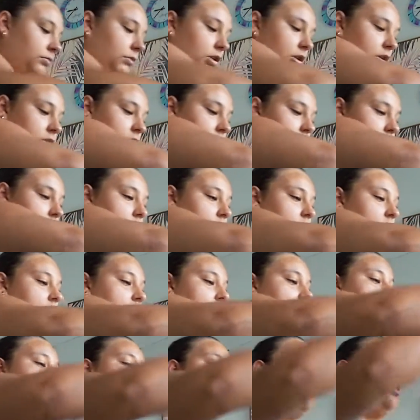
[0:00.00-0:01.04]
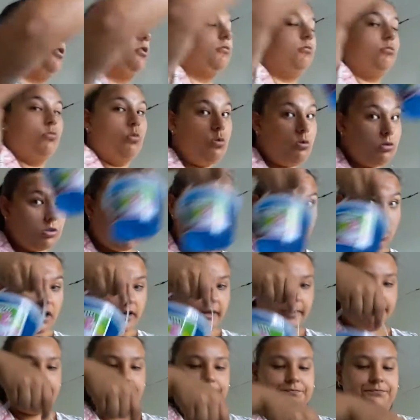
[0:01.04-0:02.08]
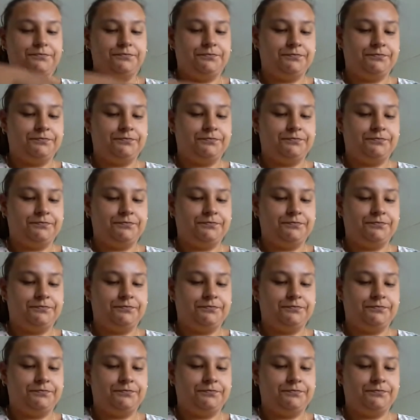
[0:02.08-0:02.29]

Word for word: and then I got more slime